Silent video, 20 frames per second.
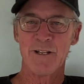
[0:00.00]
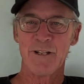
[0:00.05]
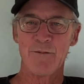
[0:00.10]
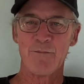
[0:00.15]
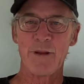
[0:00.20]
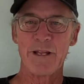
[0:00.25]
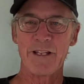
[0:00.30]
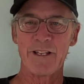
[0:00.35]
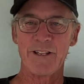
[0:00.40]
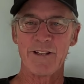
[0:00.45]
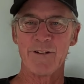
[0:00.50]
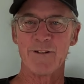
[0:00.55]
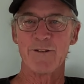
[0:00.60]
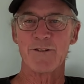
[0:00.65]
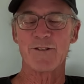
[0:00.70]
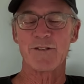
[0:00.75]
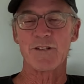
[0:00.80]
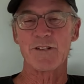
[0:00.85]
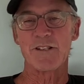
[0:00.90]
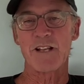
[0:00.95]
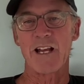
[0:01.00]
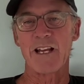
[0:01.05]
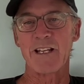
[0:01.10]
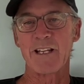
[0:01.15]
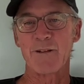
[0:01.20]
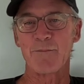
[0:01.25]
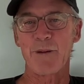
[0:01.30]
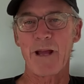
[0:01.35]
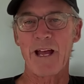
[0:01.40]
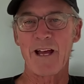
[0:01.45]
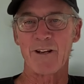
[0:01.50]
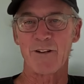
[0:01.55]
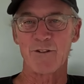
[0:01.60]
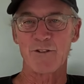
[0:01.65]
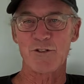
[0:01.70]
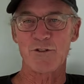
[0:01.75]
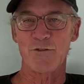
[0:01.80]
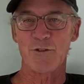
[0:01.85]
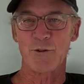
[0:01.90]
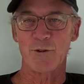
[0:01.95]
many years designing
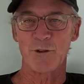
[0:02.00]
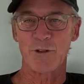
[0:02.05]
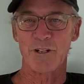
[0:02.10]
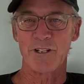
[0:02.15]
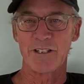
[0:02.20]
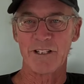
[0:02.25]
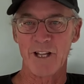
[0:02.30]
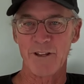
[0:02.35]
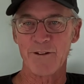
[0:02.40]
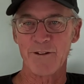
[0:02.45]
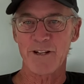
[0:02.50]
paddles for another